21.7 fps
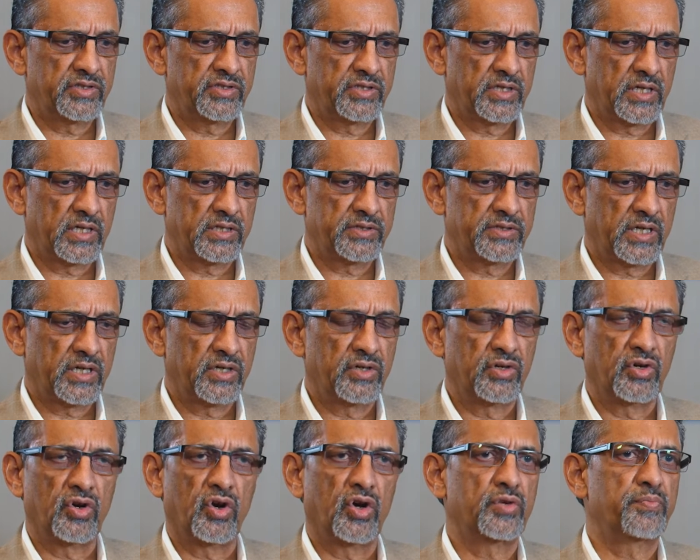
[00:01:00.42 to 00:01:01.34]
cells are
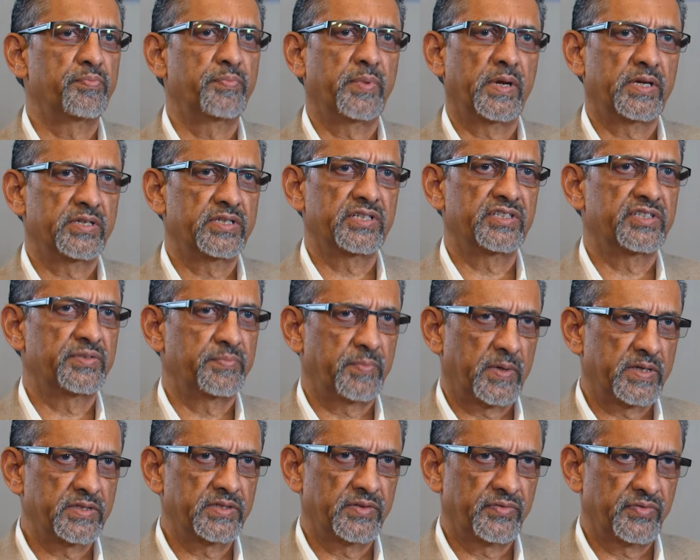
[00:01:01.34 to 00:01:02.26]
not patient
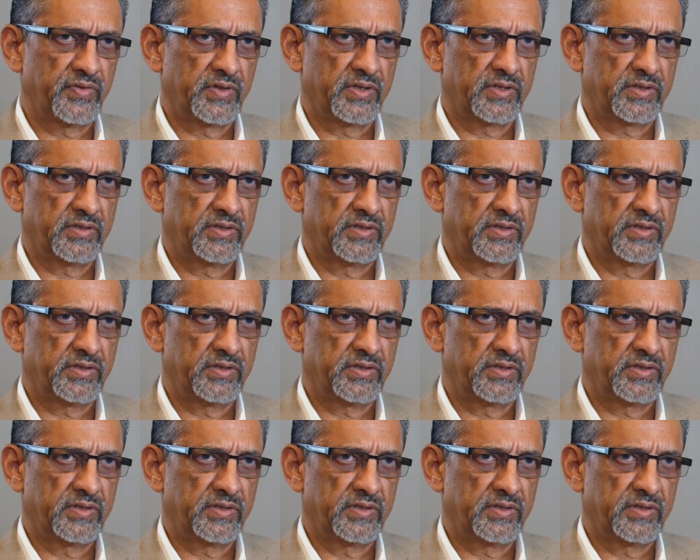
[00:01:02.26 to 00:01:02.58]
specific.